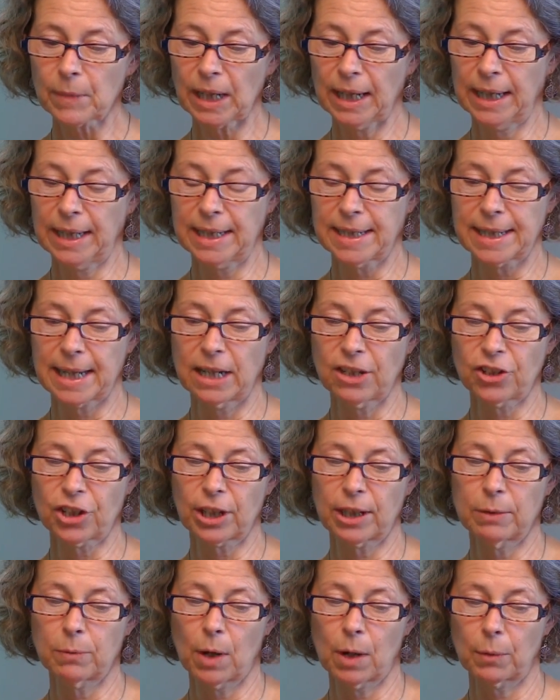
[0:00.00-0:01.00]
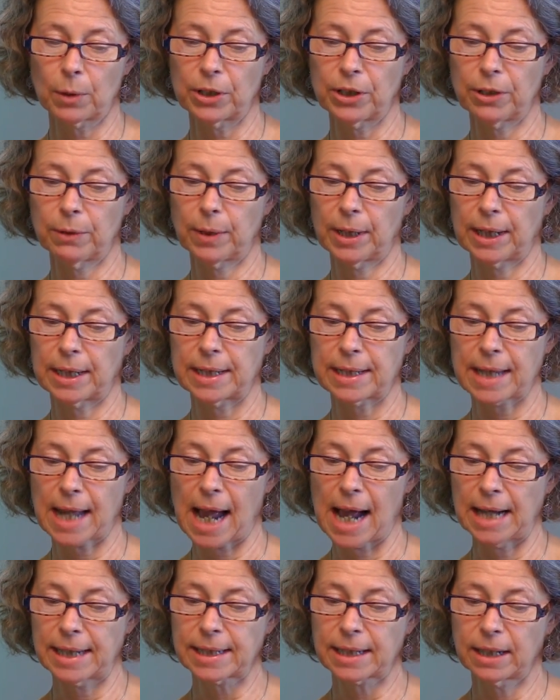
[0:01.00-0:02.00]
And essentially, what we're doing is
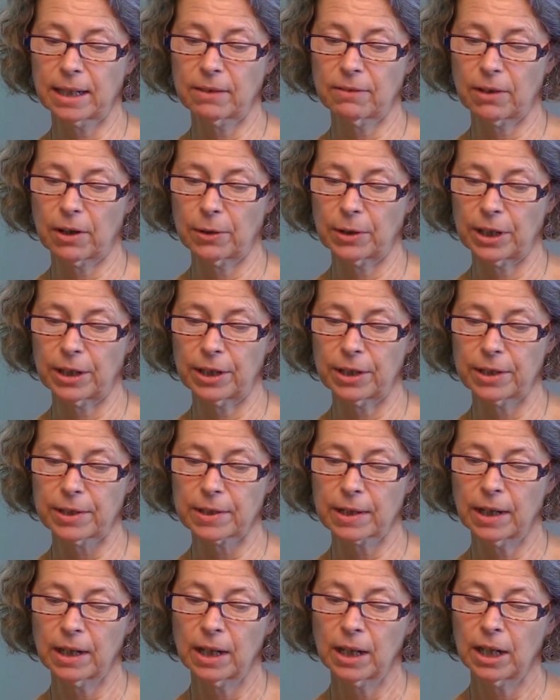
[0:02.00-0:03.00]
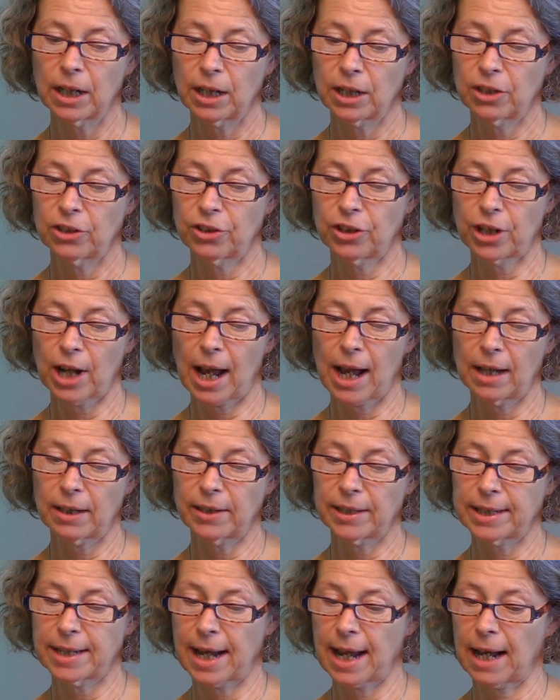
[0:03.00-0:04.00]
asking voters: Shall
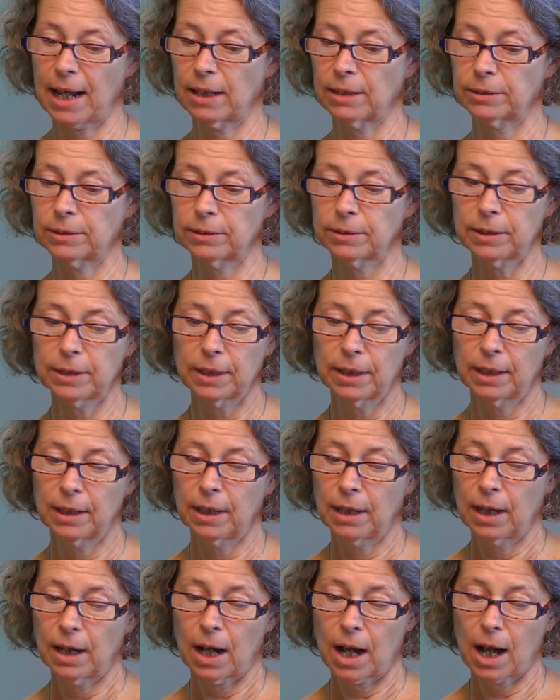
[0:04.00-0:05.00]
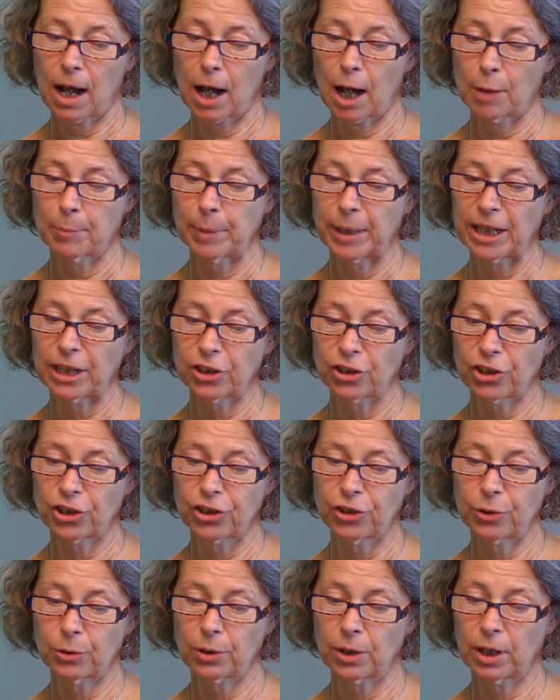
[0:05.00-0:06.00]
the town um,
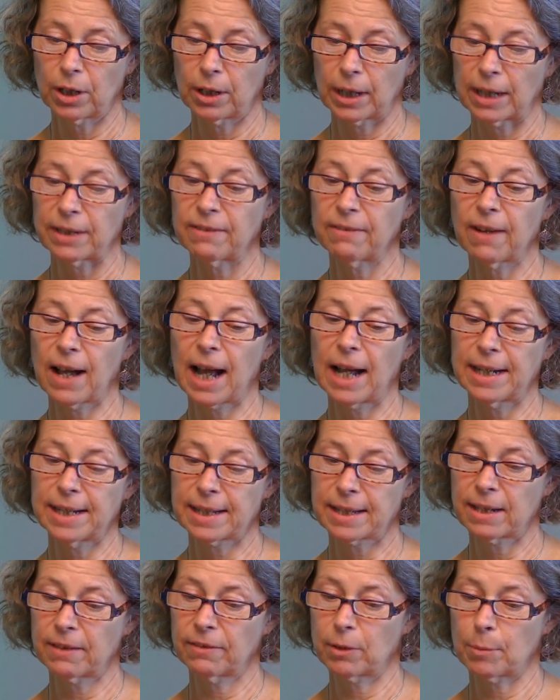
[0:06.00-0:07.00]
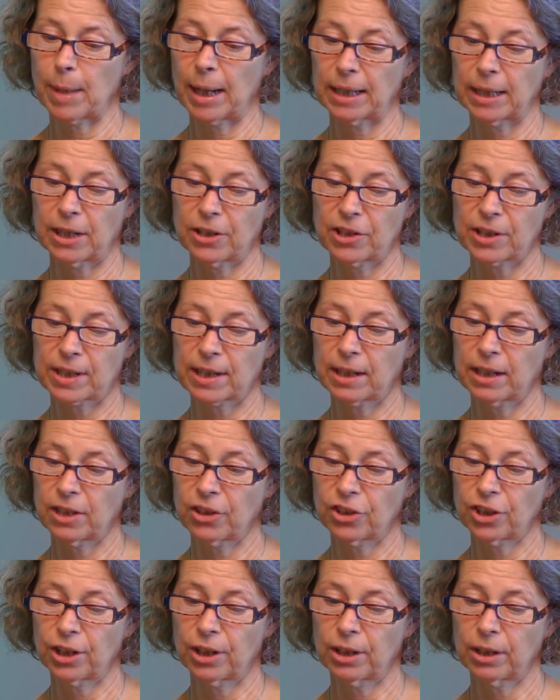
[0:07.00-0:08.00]
ensure, advise the Vermont
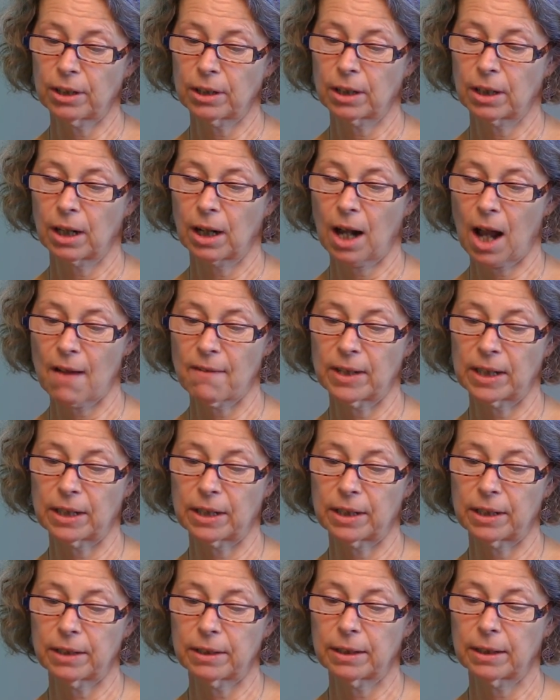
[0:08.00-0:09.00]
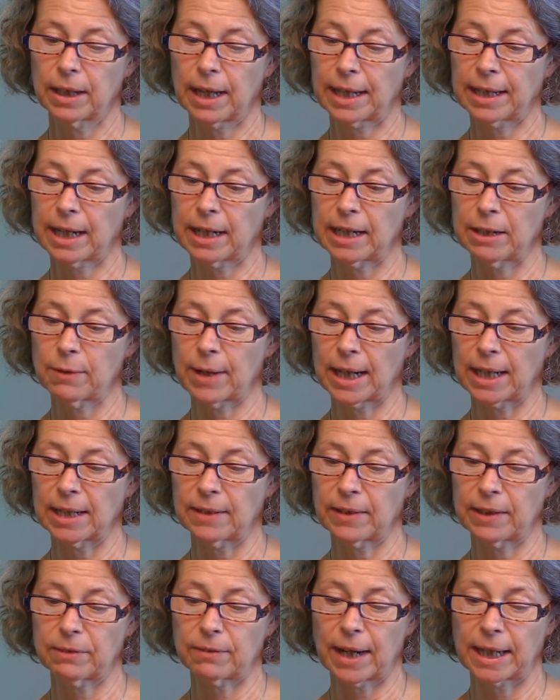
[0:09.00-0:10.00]
legislature, governor, and any
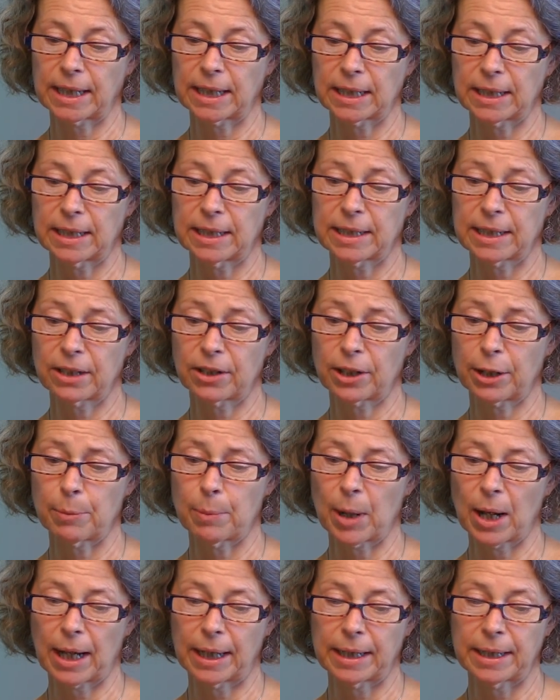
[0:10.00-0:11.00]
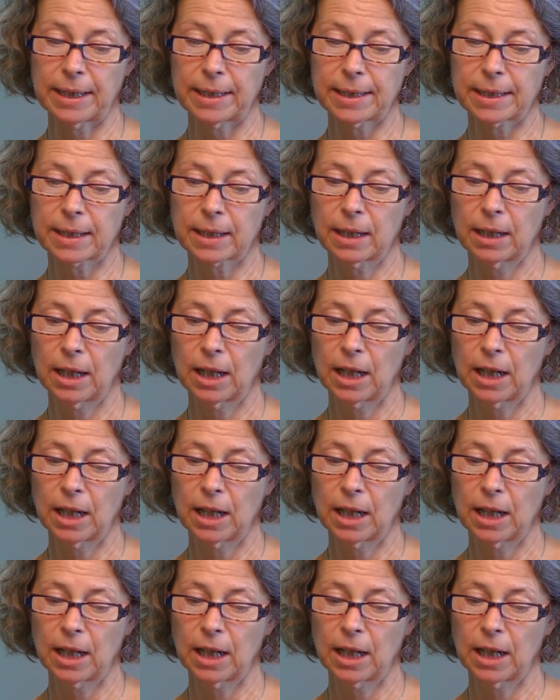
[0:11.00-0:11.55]
relevant regulatory bodies